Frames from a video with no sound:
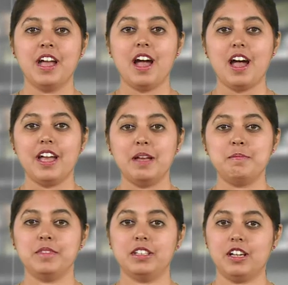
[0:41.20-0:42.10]
I
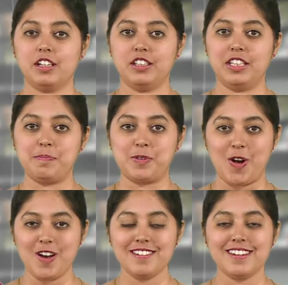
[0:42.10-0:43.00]
am Gagandeep
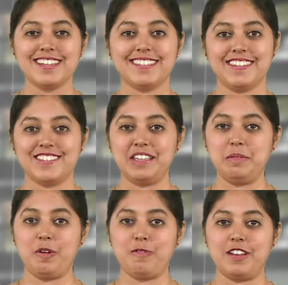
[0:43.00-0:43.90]
Kaur, Assistant
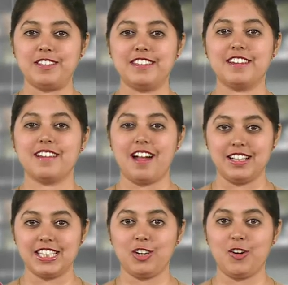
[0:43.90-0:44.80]
Professor,
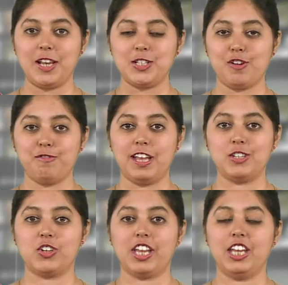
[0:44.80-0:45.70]
Khalsa College of
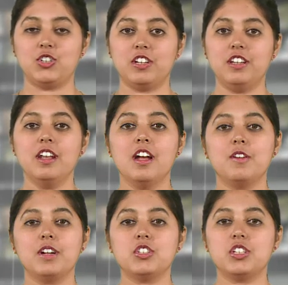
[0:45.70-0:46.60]
Education,
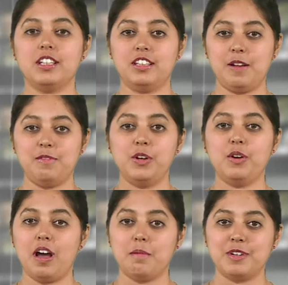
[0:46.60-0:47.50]
Ranjit Avenue,
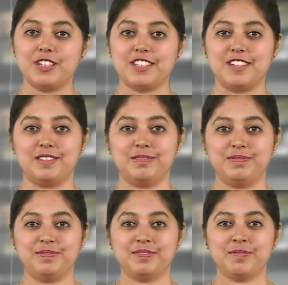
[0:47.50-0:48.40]
Amritsar.
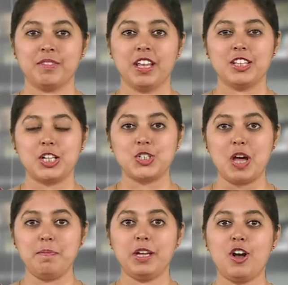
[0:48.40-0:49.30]
The
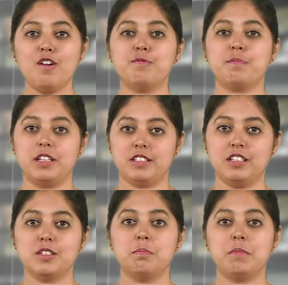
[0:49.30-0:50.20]
topic of
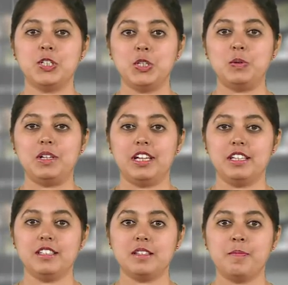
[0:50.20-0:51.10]
present module
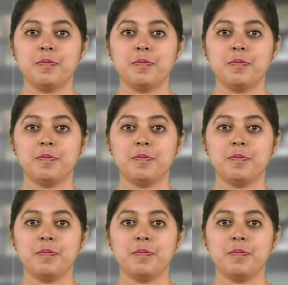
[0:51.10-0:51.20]
is